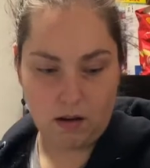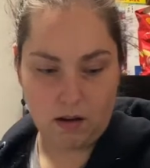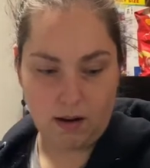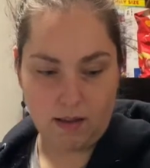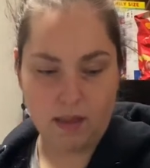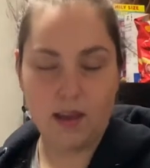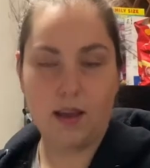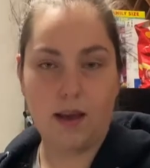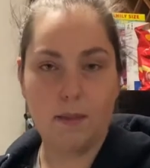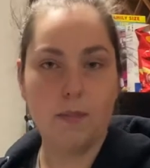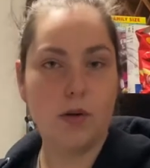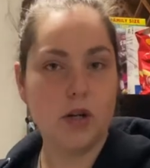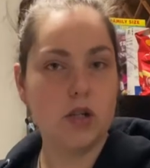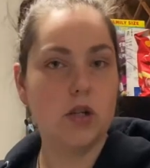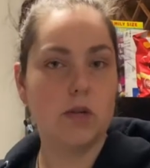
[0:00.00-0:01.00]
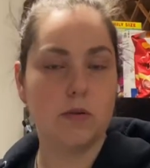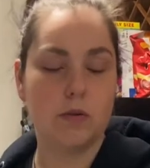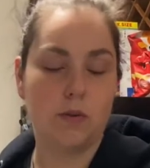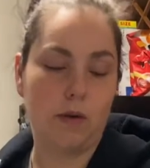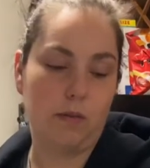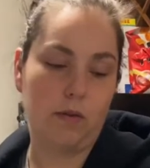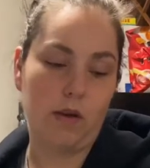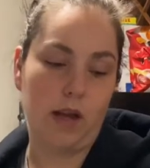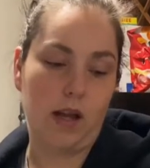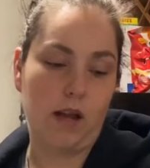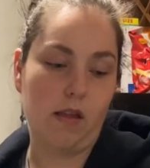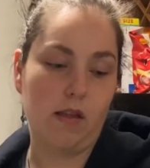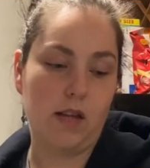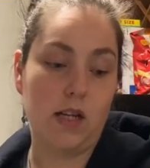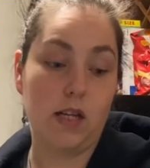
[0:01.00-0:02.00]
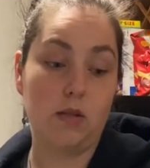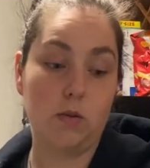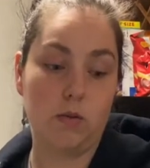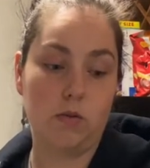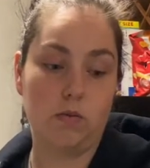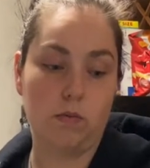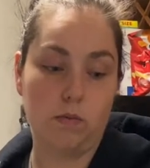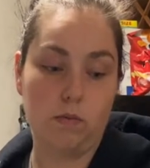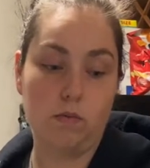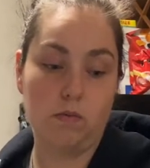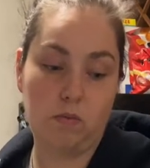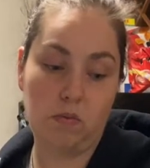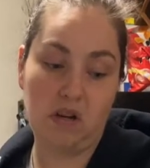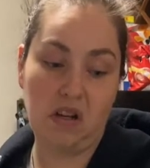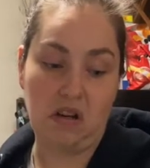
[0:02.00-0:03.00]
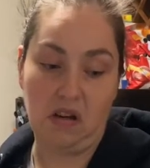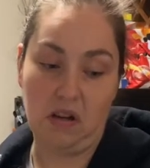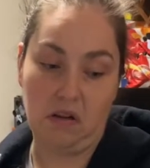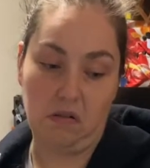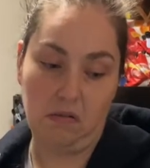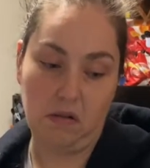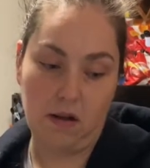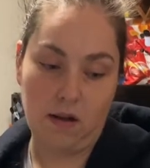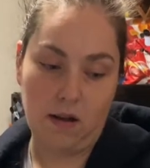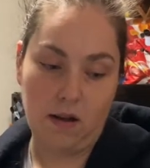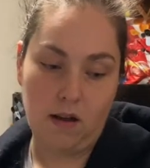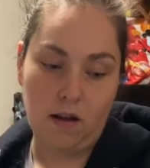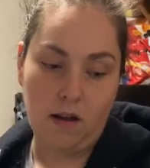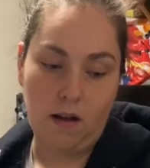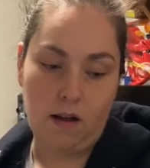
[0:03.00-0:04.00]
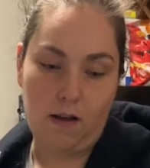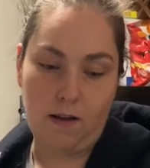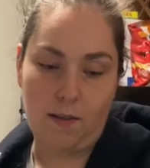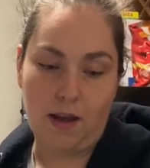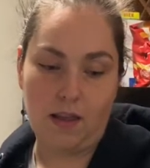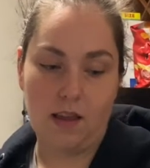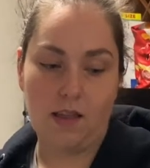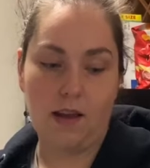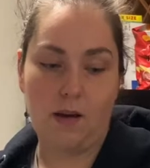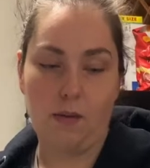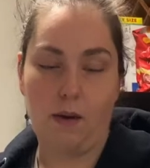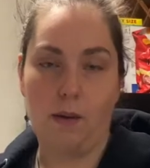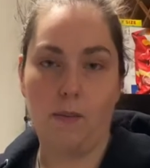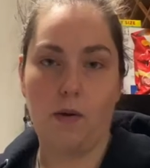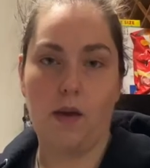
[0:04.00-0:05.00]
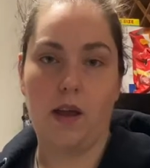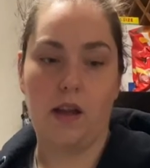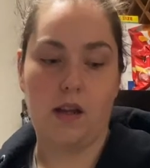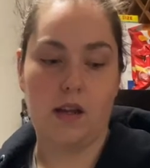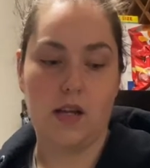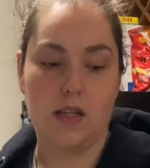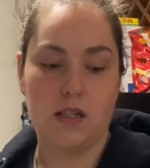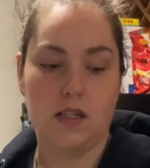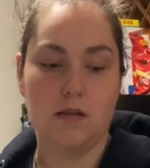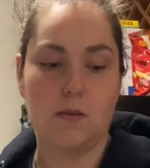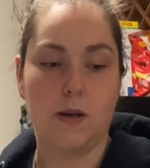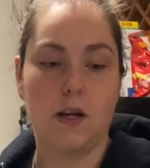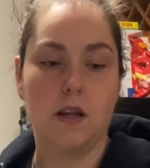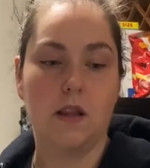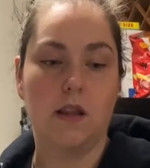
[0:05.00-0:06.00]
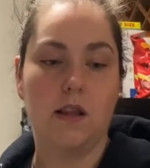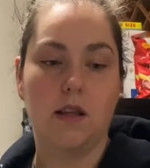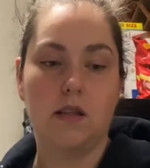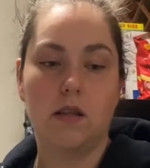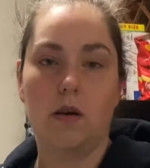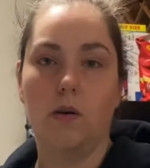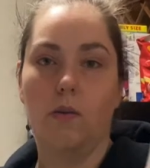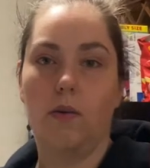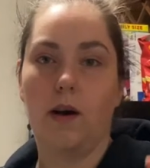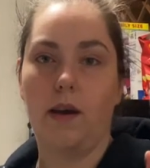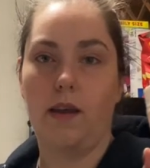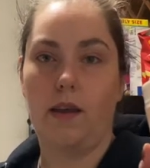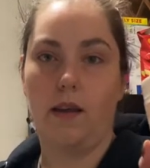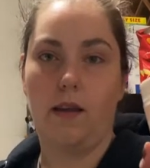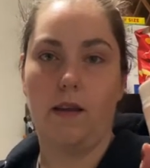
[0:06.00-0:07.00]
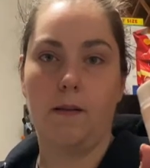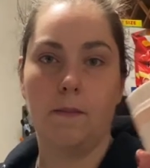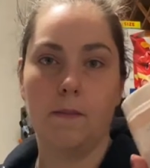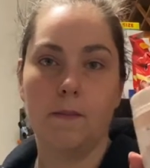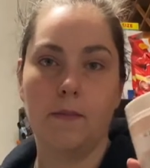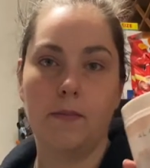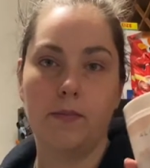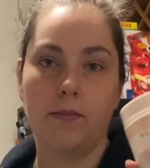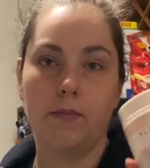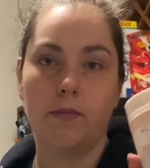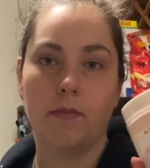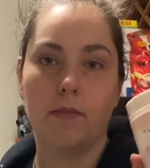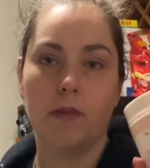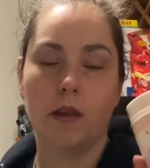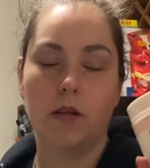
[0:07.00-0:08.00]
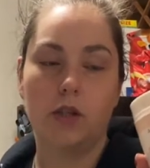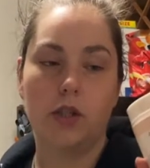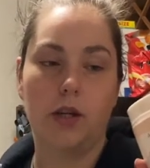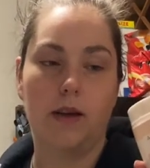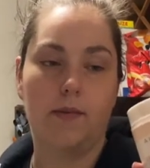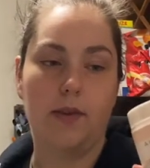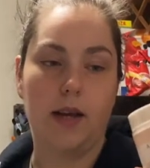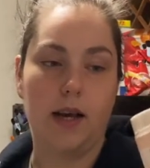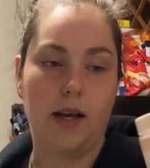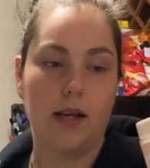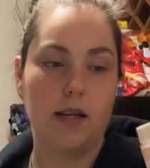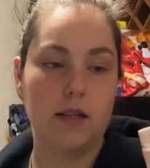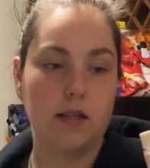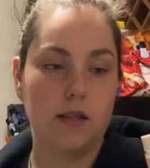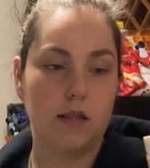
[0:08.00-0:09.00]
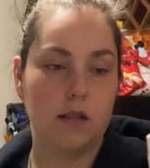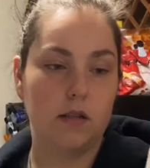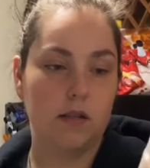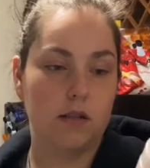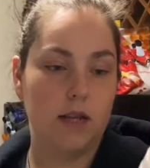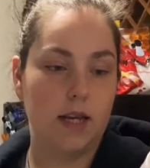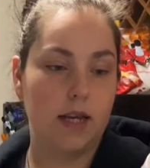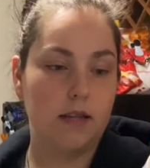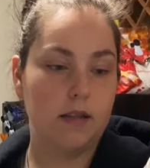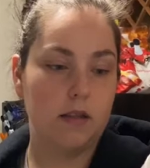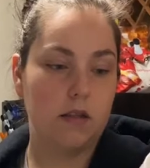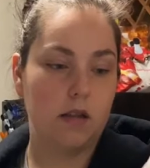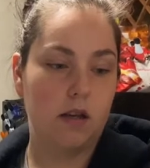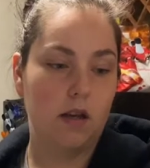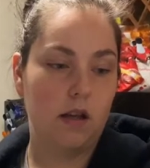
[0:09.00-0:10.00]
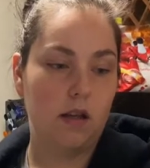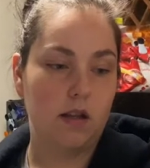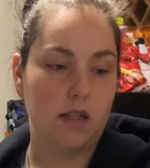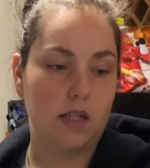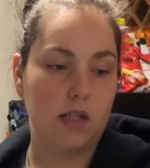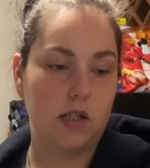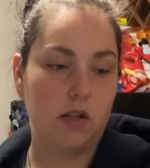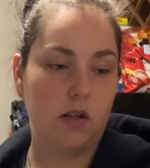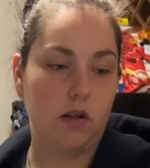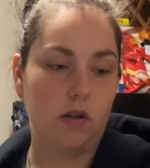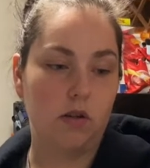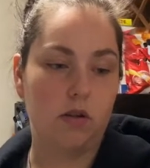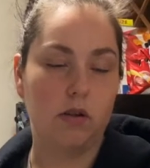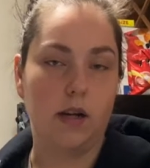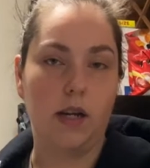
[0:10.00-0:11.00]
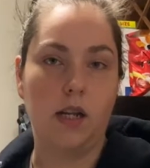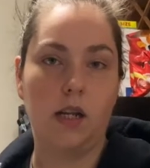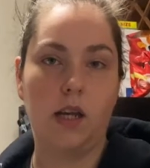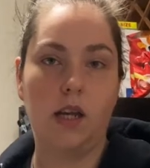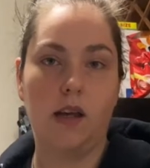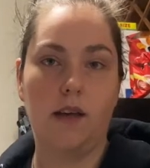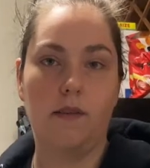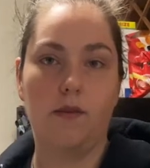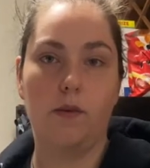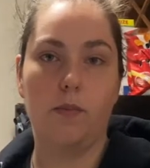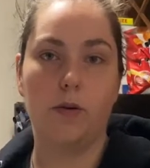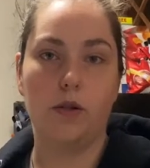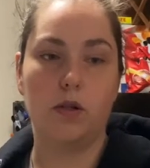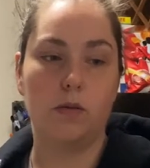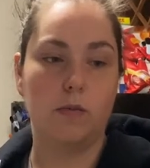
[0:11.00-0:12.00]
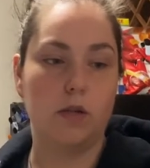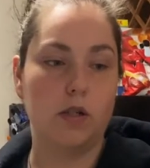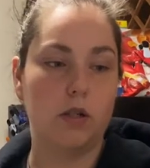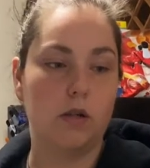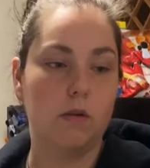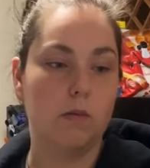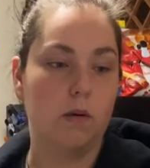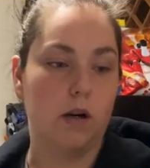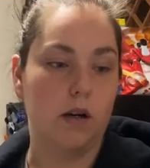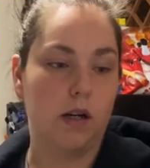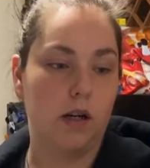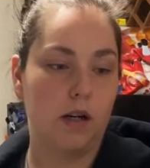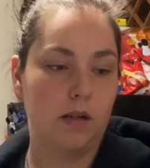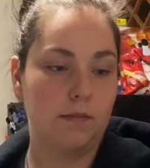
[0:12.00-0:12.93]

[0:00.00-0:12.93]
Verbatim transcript: I think, I'm pretty sure it was rainbow candy. The taste was pretty good. Uh, I think that rainbow candy taste is better than this Hawaiian shaved ice taste. This is a little grainy if you put too much in your water.